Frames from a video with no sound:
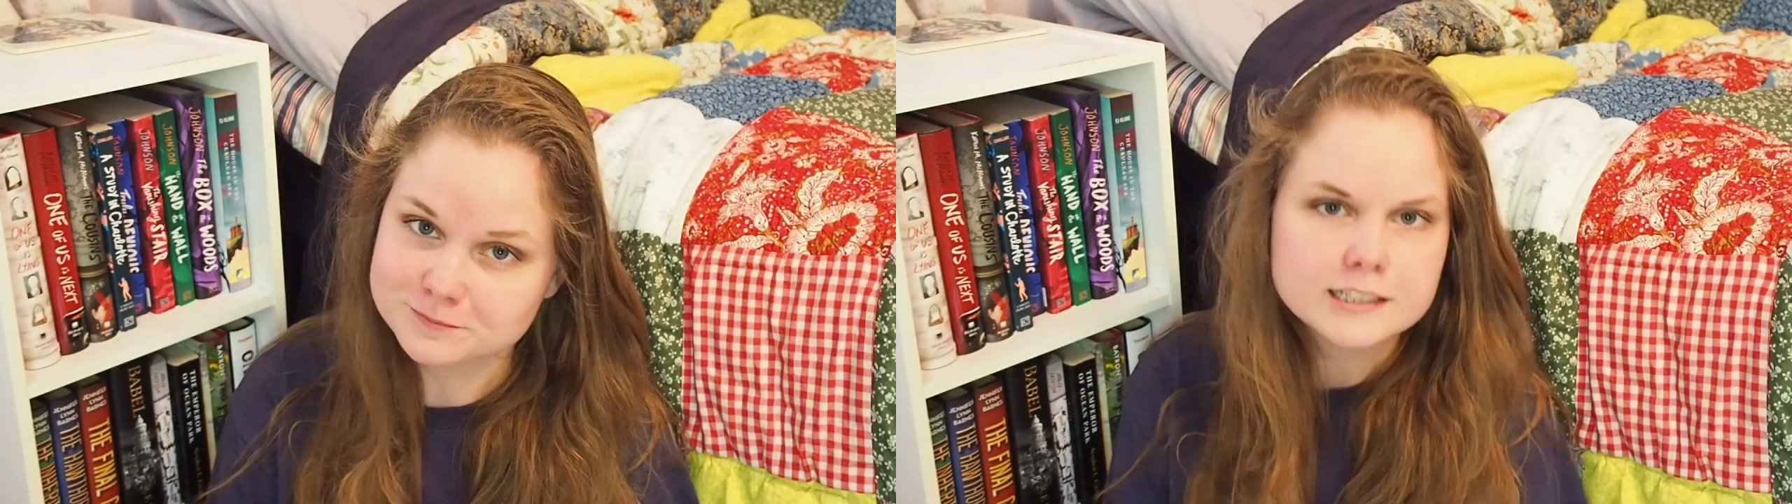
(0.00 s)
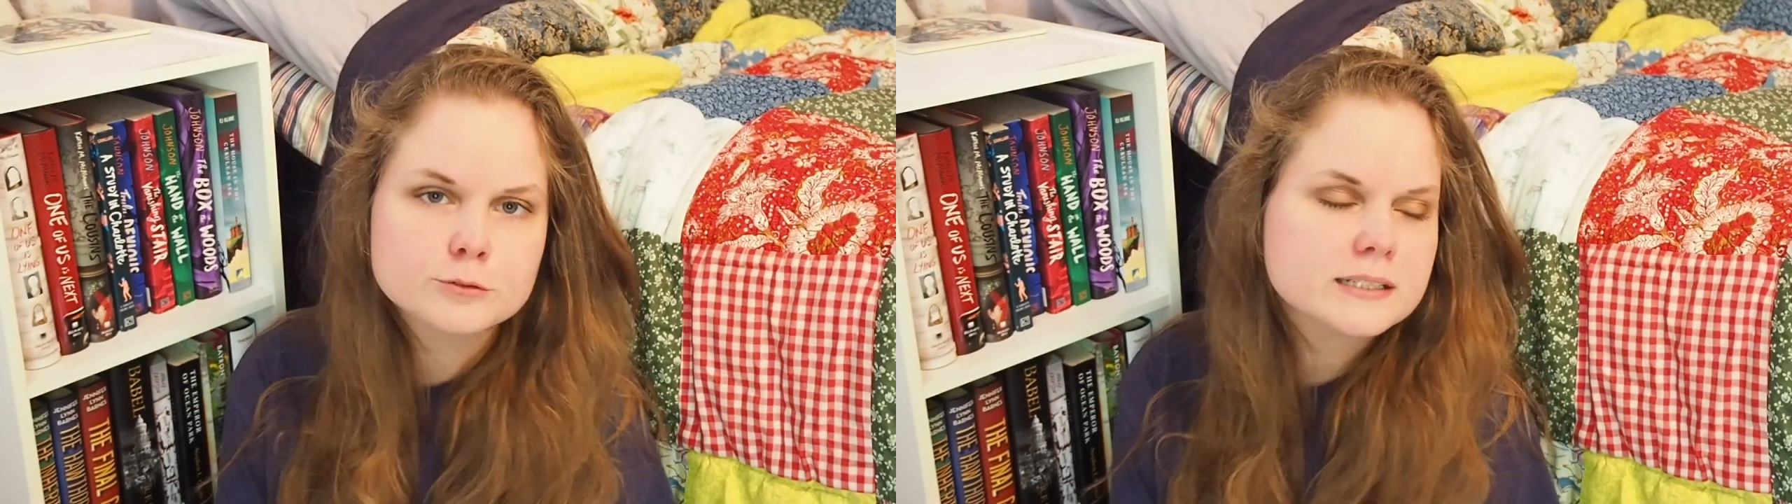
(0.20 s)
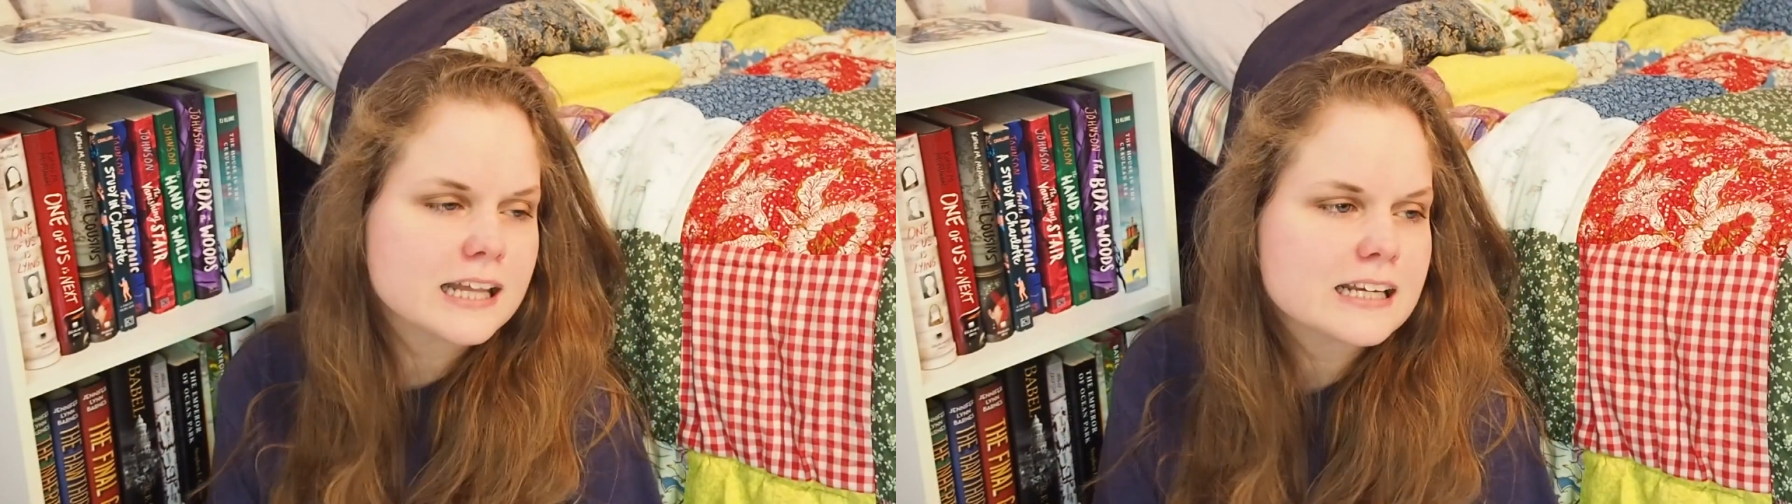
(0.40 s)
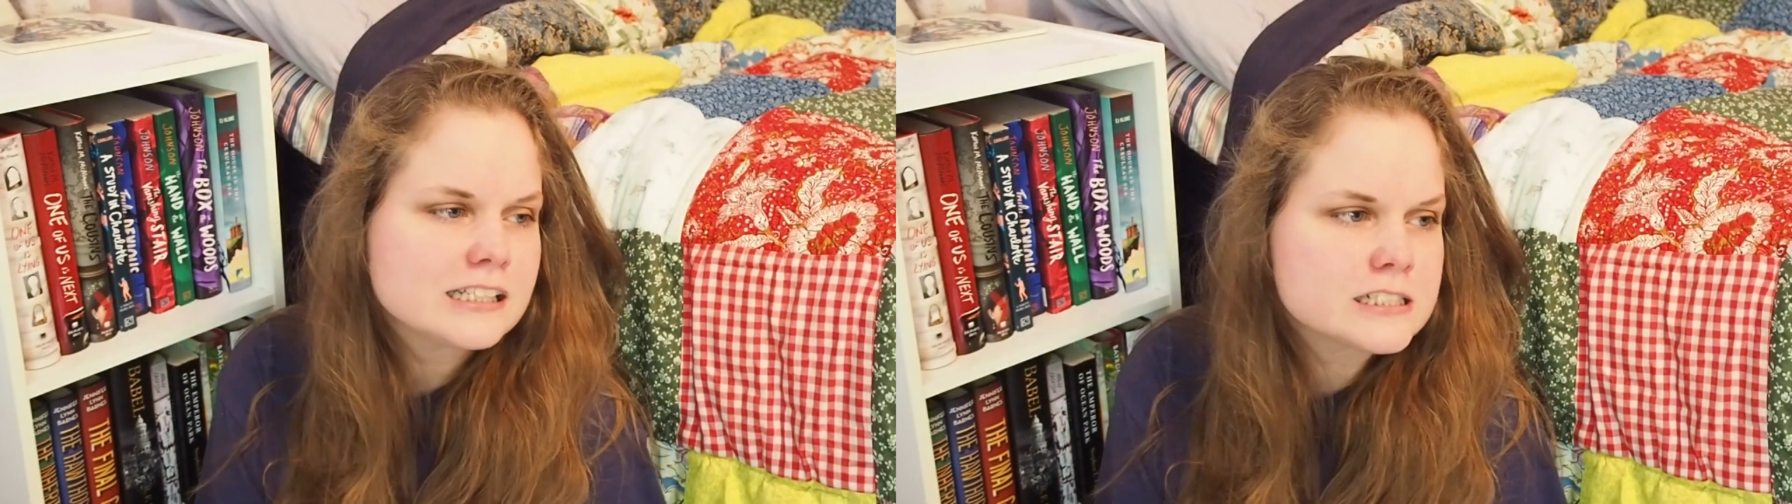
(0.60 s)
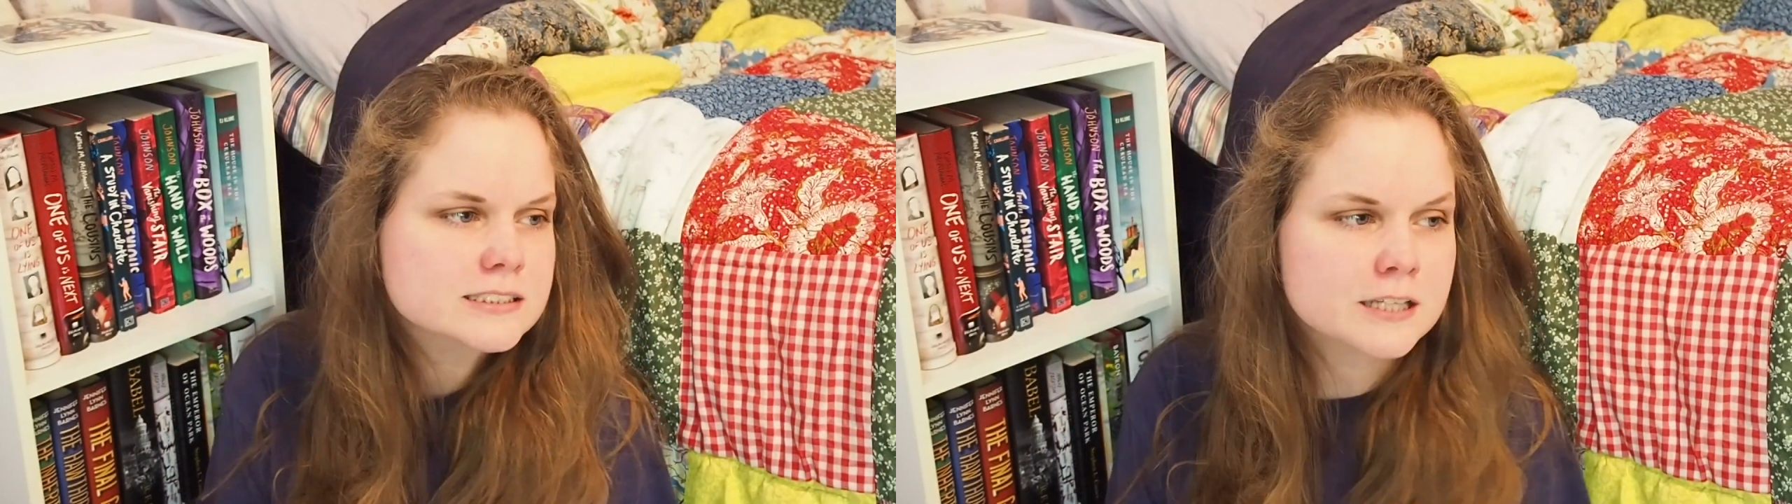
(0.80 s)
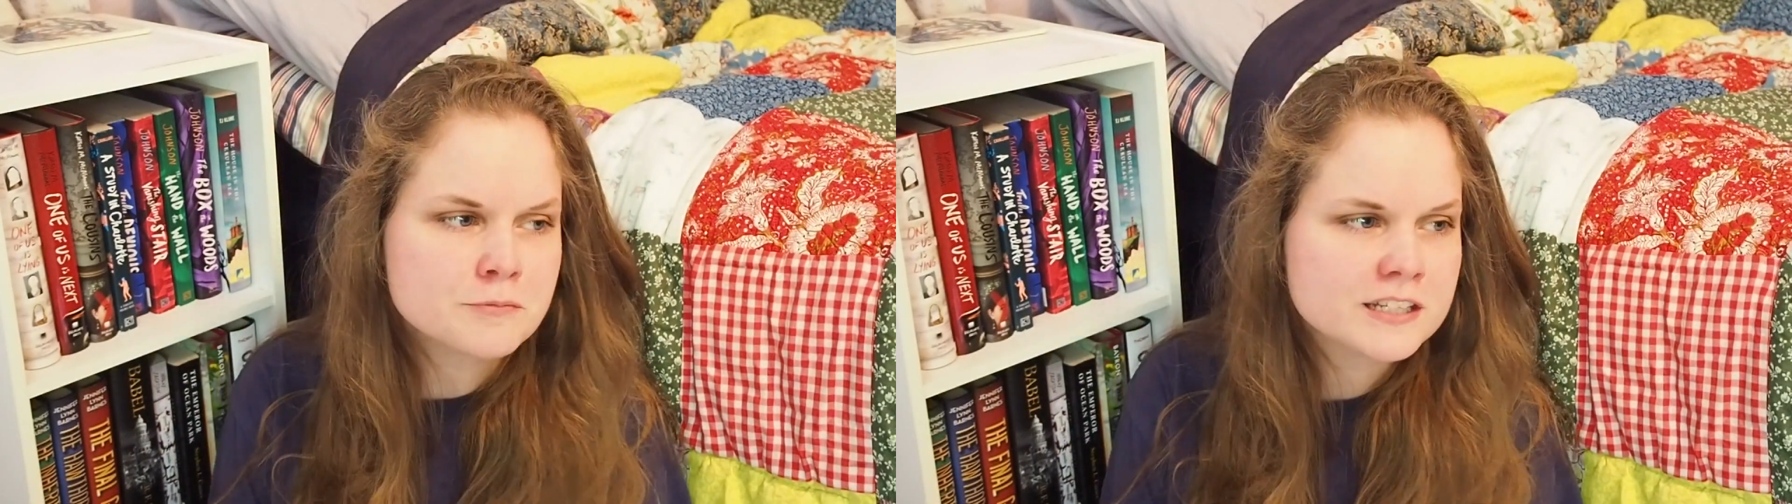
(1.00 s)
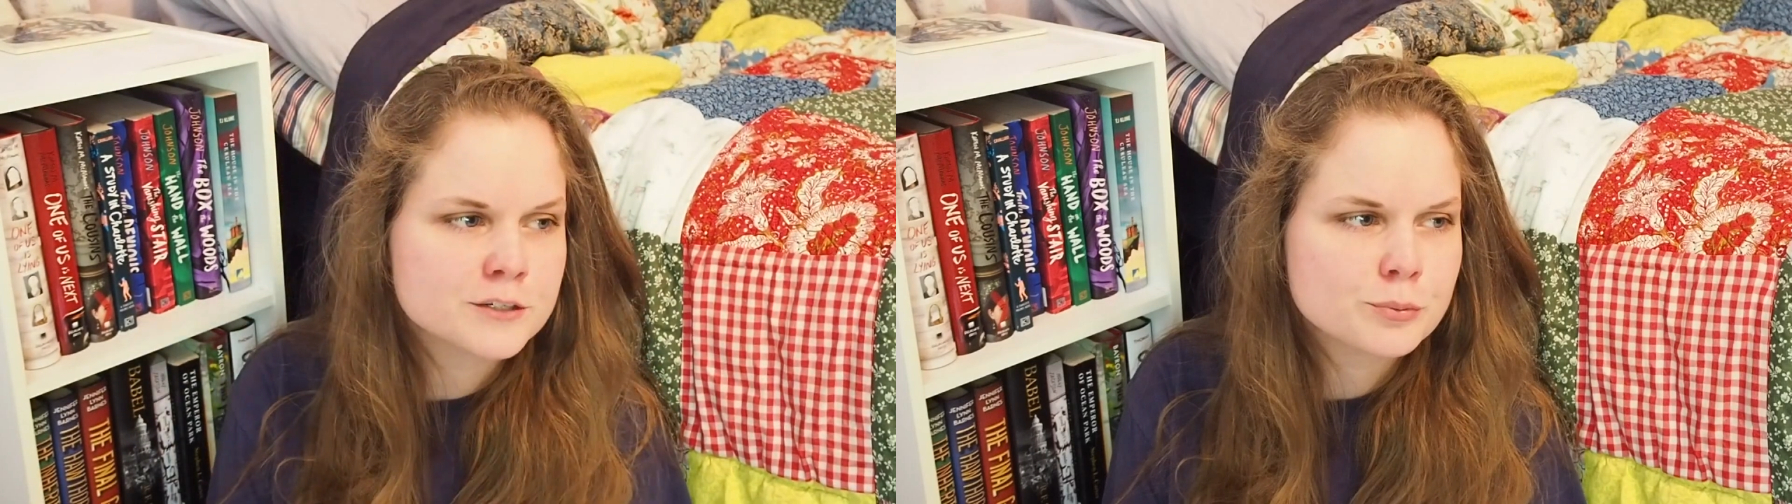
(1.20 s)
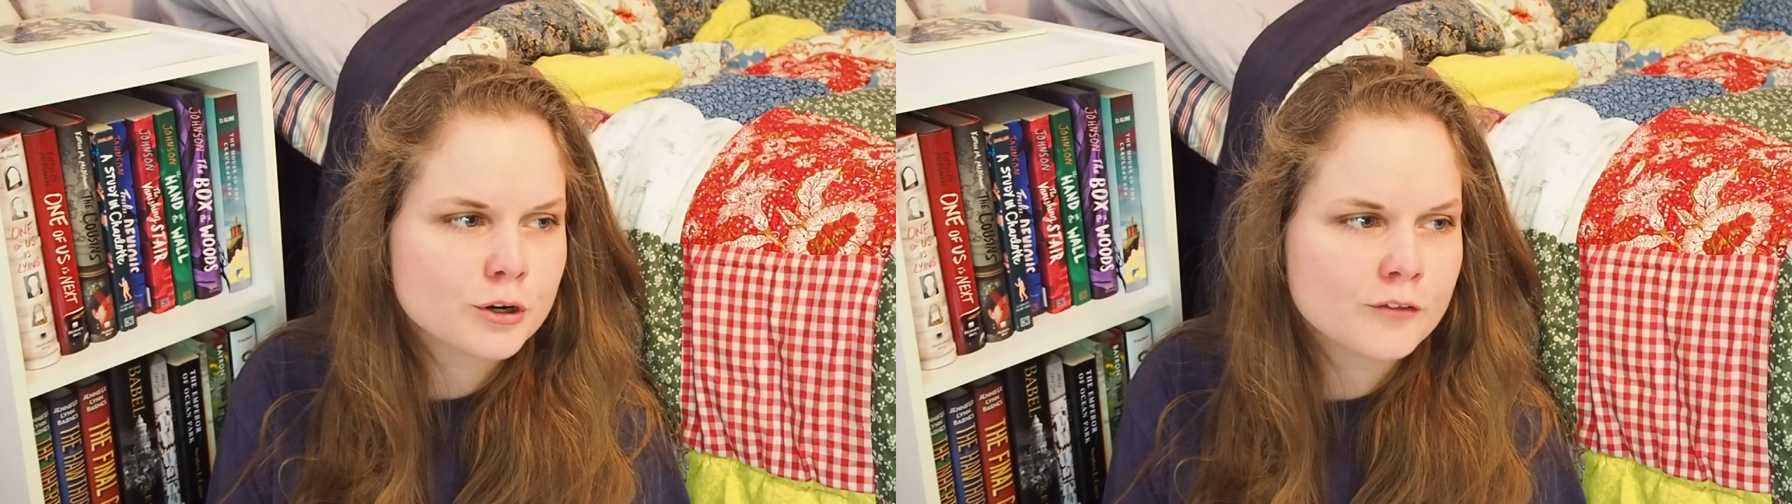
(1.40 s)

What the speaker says: It'll be like a little something to put